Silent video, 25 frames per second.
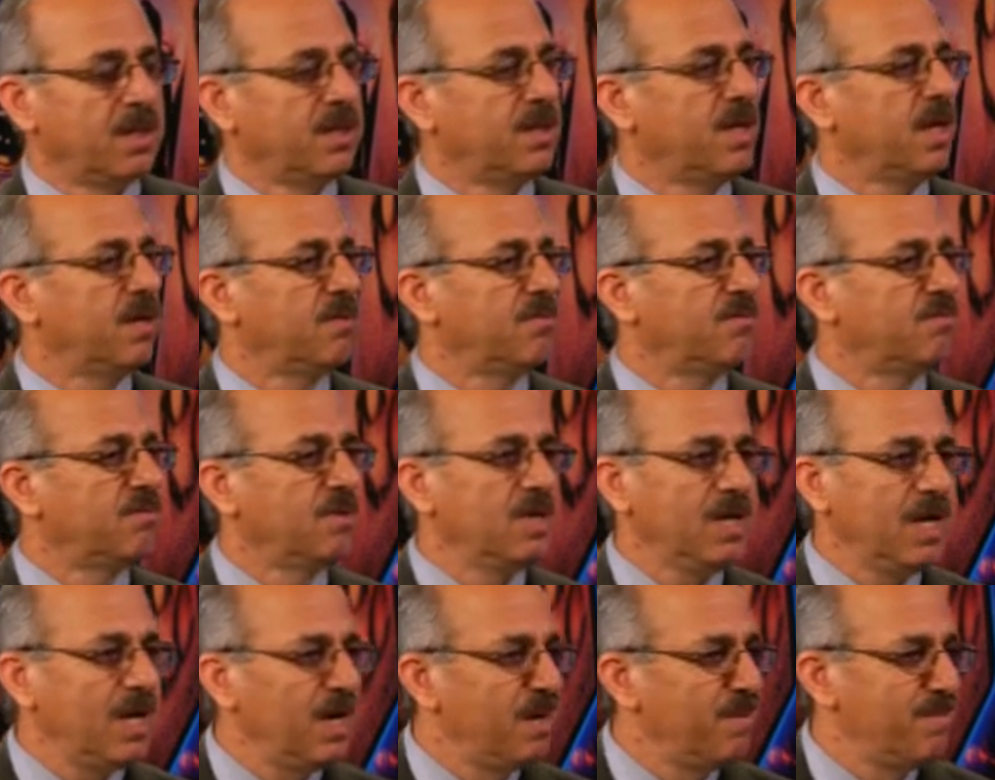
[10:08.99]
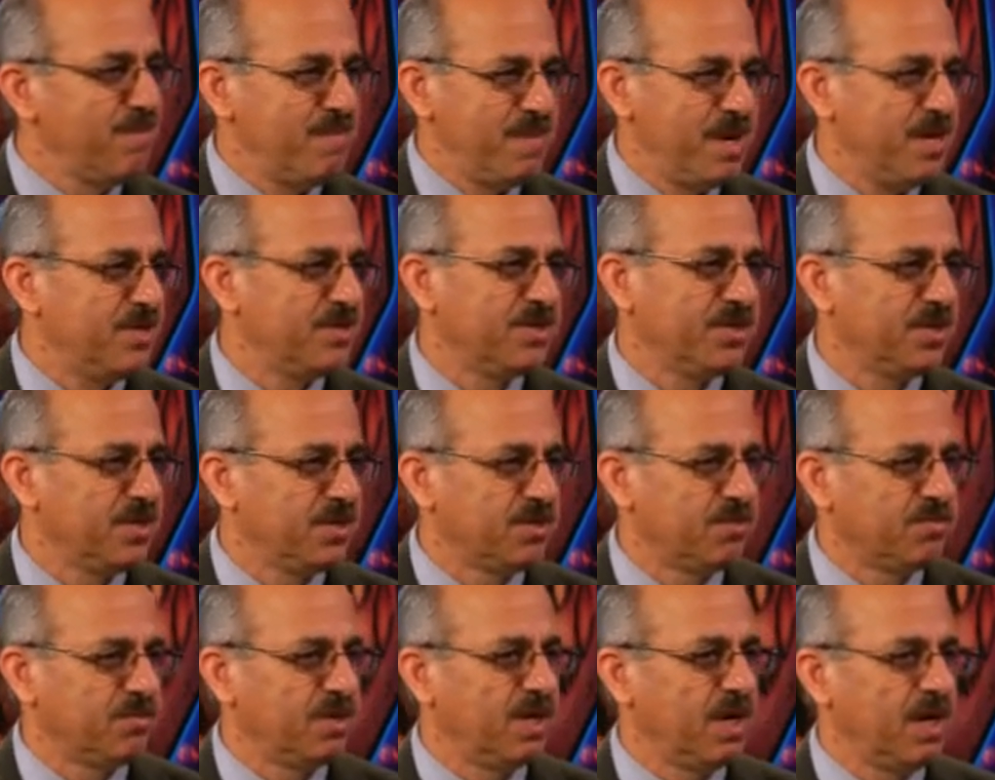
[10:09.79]
The real
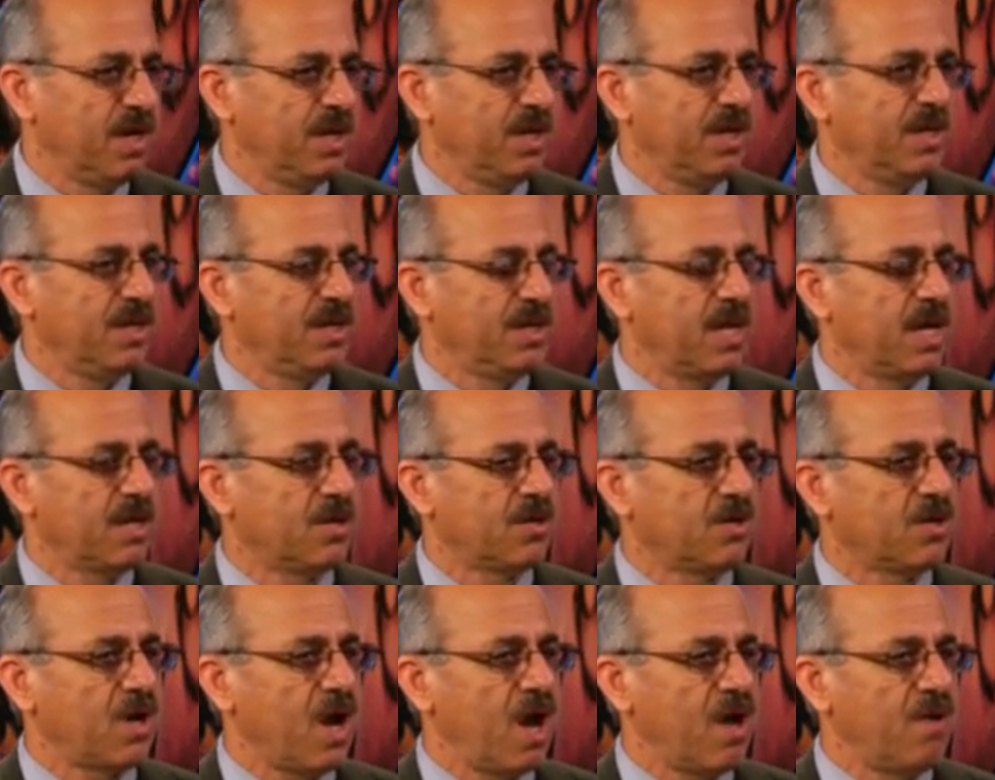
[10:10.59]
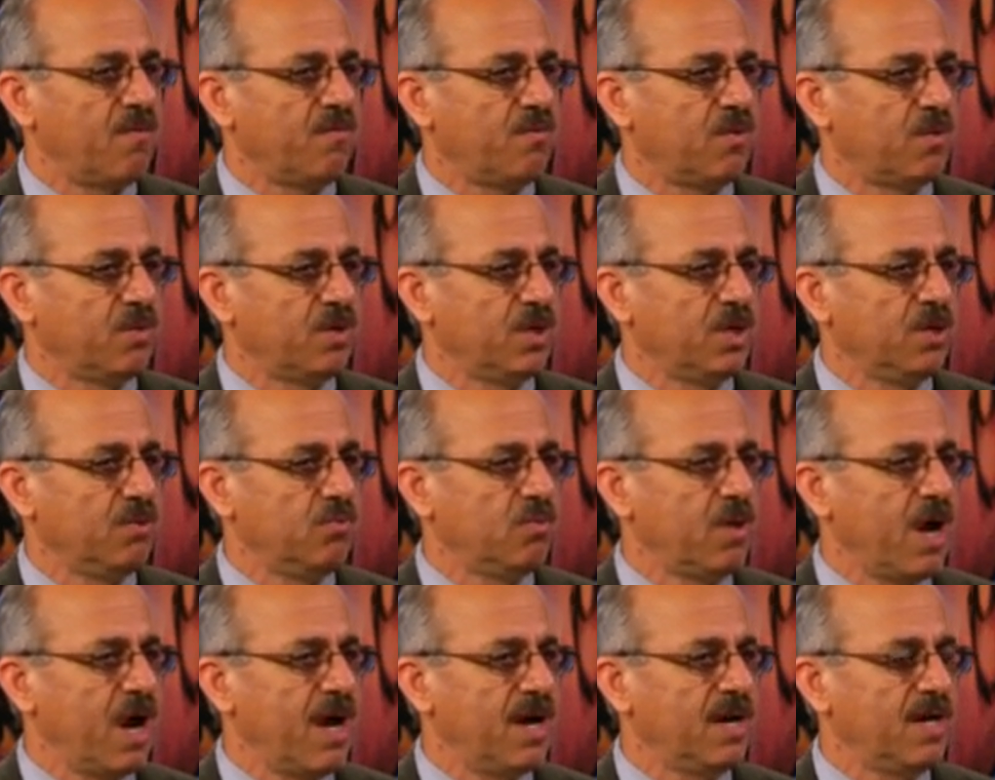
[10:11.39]
message really in that time for
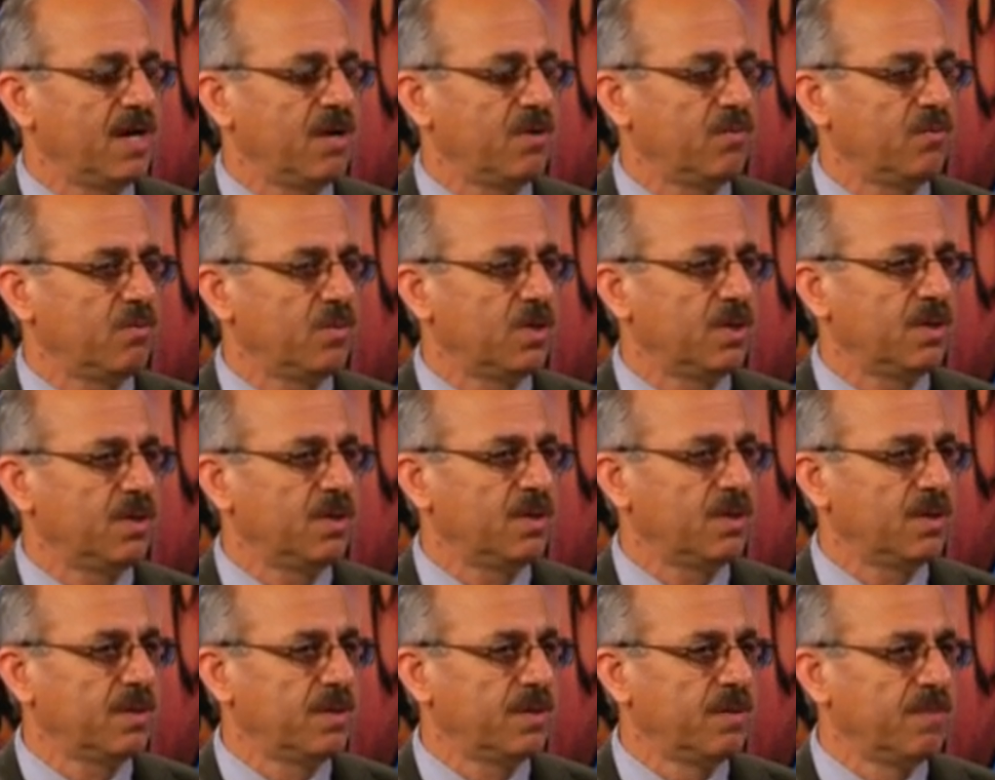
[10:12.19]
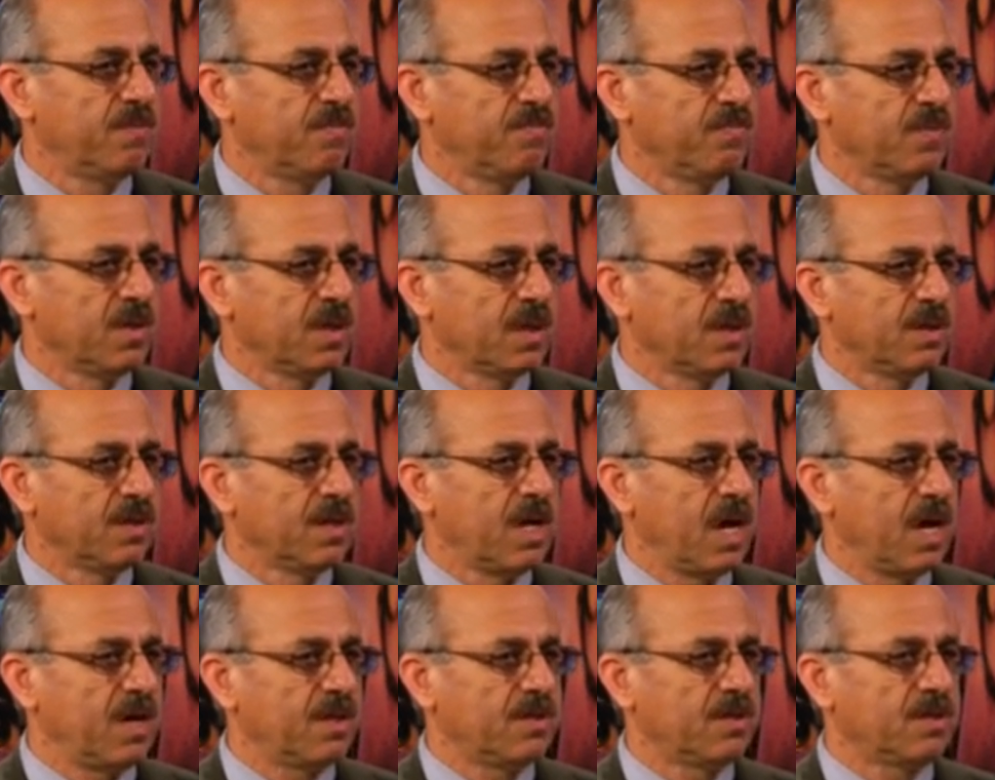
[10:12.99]
Iranian were
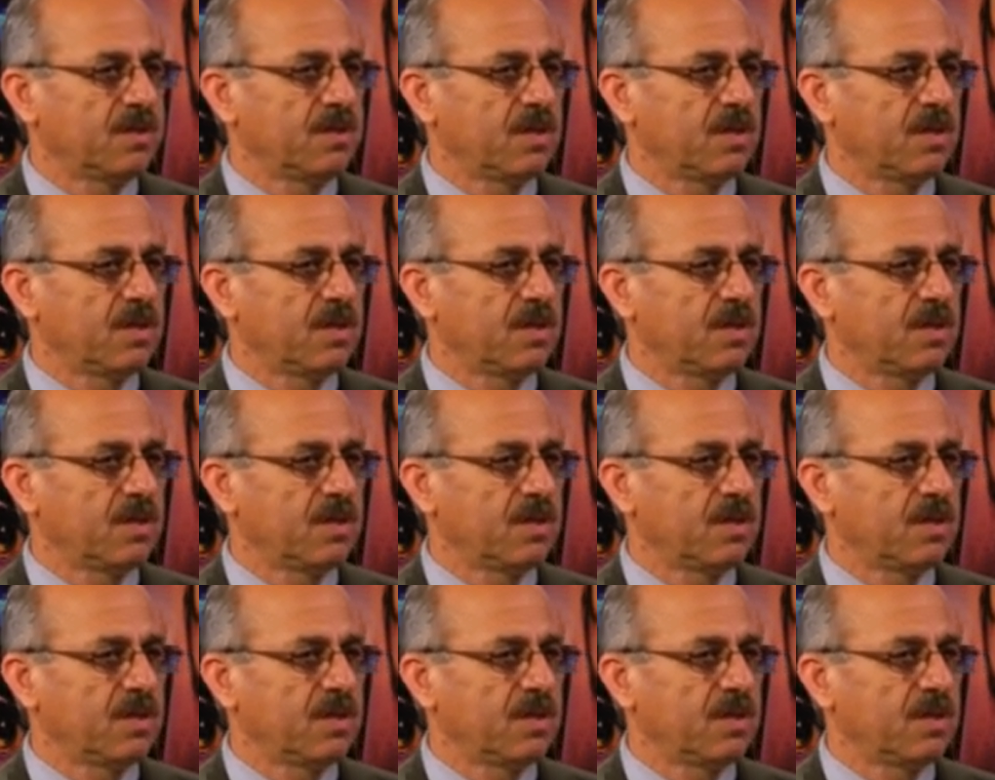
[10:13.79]
that